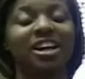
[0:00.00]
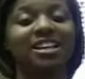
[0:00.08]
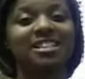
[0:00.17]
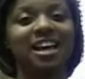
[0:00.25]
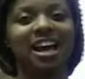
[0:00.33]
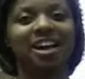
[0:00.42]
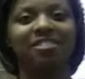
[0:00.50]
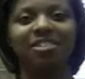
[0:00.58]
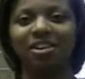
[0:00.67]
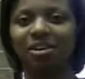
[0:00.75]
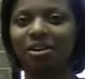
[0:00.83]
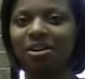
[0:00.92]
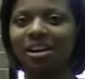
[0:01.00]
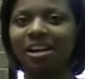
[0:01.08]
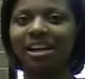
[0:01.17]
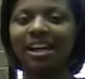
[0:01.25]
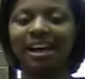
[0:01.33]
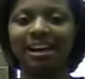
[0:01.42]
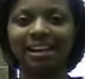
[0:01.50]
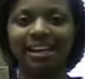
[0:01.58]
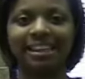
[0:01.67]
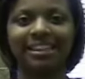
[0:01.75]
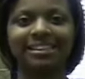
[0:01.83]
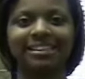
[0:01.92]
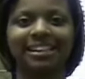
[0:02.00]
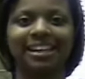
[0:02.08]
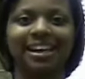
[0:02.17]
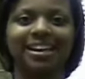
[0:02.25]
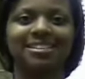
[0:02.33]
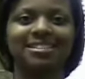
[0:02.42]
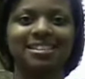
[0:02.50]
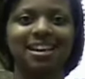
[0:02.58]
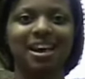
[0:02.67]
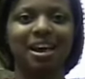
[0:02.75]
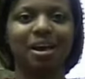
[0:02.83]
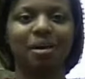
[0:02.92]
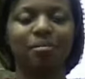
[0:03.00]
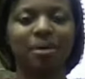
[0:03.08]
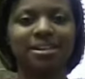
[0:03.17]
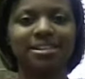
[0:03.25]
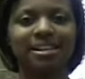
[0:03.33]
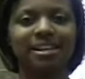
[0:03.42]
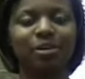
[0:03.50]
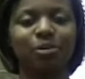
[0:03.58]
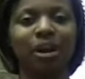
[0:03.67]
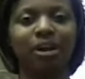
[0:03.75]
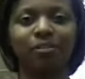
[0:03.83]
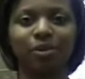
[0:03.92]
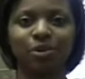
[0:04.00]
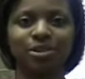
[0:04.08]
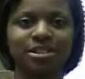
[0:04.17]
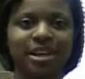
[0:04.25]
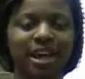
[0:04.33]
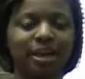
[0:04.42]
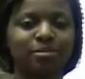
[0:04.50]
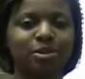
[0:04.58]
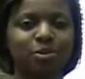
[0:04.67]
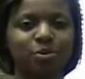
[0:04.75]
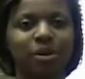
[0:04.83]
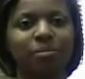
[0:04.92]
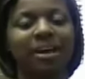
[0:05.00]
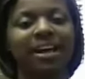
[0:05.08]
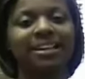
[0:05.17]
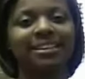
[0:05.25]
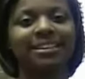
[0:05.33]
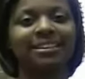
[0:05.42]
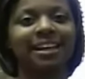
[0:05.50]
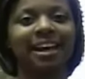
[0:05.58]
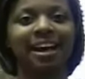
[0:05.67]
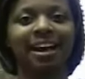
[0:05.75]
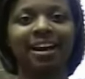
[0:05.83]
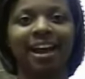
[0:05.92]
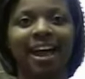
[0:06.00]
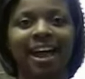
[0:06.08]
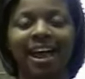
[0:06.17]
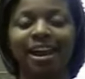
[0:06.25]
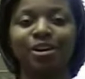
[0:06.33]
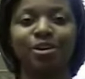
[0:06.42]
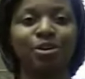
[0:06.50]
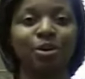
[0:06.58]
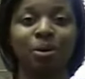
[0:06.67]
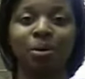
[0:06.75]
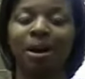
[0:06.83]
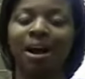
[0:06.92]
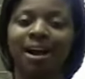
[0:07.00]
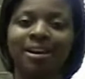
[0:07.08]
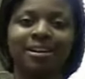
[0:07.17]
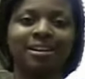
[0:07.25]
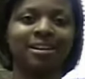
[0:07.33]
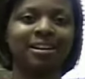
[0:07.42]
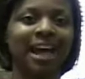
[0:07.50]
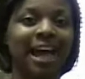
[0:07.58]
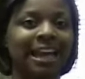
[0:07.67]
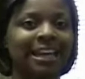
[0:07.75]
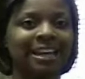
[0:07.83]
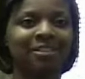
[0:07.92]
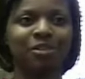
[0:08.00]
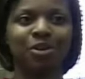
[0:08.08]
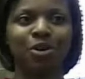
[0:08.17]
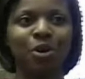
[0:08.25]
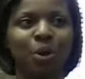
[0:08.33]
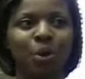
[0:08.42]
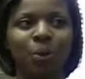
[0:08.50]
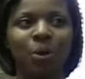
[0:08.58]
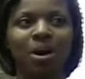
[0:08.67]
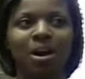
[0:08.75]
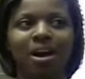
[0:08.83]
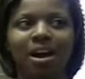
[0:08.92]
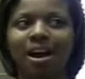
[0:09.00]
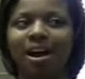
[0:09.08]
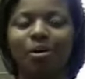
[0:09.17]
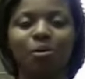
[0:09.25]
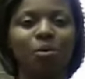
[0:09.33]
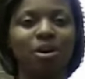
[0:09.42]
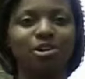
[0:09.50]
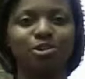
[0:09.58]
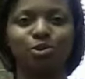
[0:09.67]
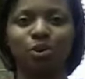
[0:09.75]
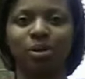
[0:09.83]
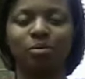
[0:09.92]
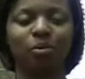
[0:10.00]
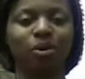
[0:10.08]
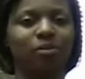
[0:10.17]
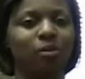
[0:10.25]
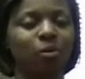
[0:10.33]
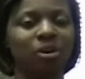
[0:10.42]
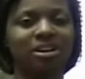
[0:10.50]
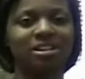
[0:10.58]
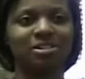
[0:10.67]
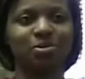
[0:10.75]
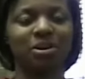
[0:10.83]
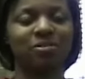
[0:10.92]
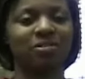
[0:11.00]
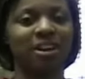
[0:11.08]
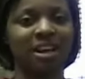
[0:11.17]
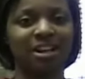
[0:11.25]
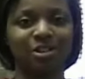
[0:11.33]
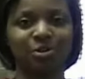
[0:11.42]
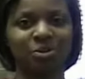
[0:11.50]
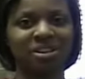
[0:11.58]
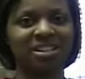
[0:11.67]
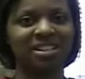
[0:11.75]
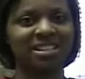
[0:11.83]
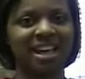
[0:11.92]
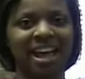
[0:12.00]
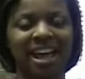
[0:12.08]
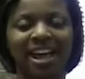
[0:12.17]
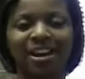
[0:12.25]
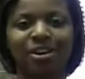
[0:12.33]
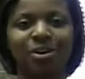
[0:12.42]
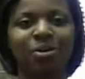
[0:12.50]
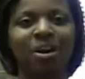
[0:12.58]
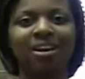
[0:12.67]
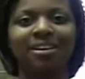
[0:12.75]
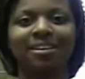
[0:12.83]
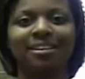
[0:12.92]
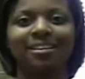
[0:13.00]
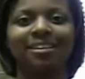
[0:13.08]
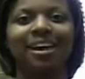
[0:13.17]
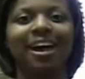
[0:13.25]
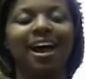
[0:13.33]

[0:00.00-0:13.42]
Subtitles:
Yes, I have learned a lot in this class. Basically, when I first came to web page design, I had no idea. I didn't even know what Dreamweaver was, what Flash was. I had no idea.